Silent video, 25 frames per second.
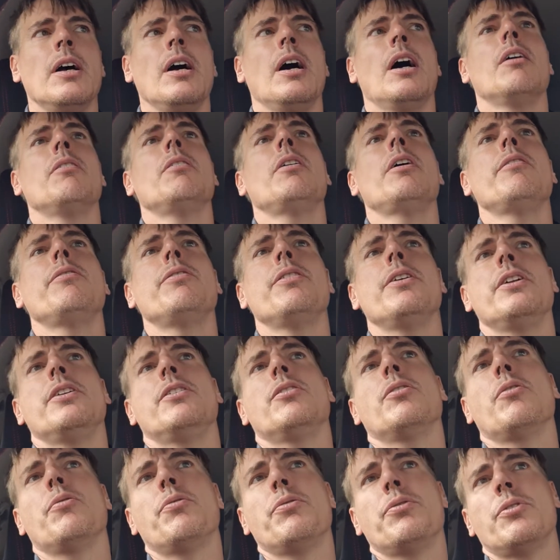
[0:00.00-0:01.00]
However,
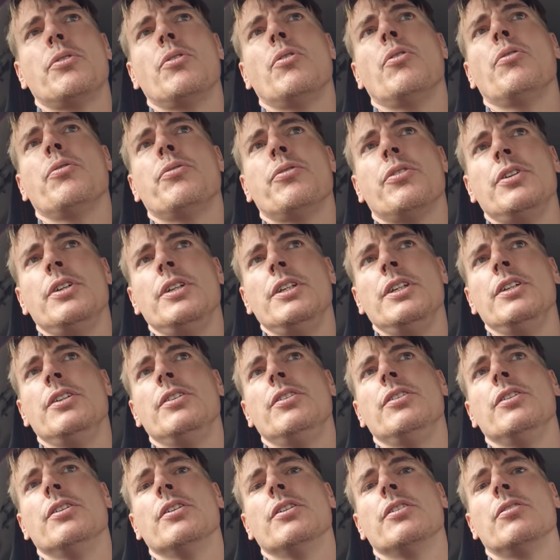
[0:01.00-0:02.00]
it's often
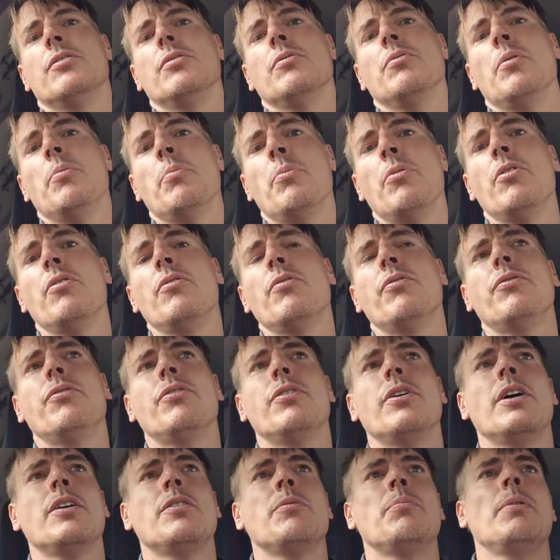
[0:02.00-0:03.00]
easier to
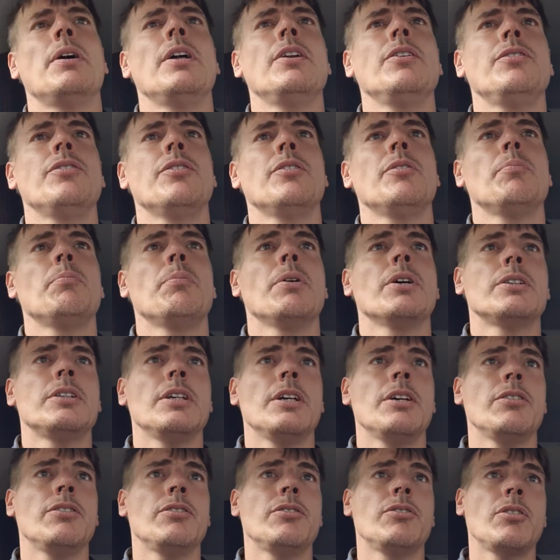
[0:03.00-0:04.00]
remove, as mentioned, but
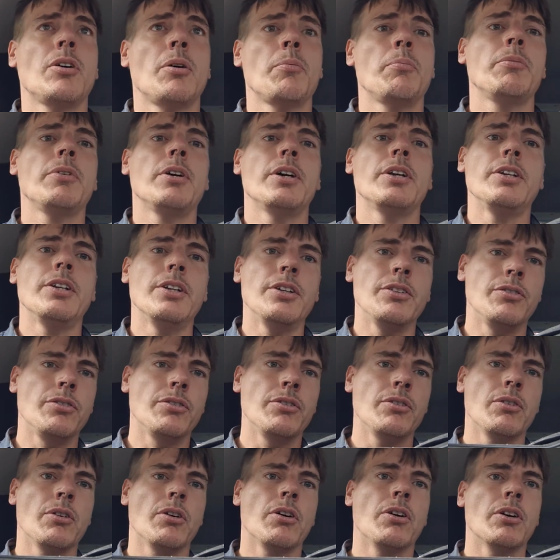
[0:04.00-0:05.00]
there's some
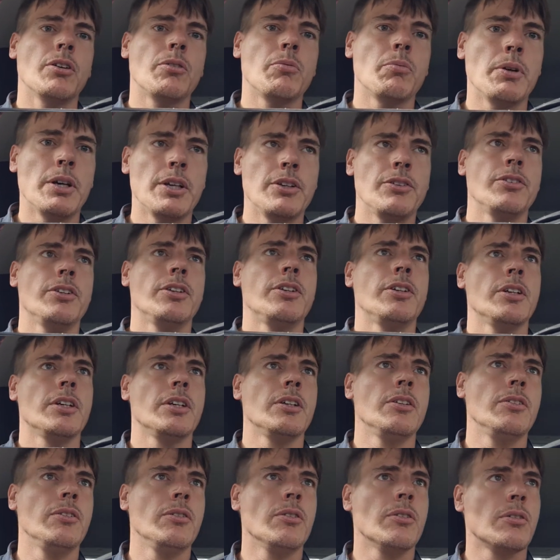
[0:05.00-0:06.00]
additional hardware sitting
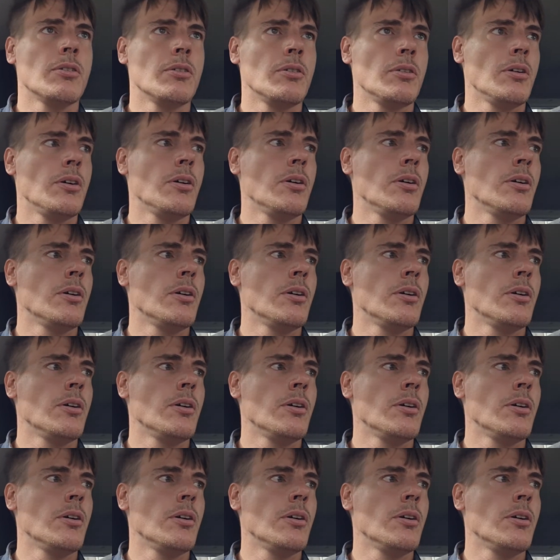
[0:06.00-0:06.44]
in your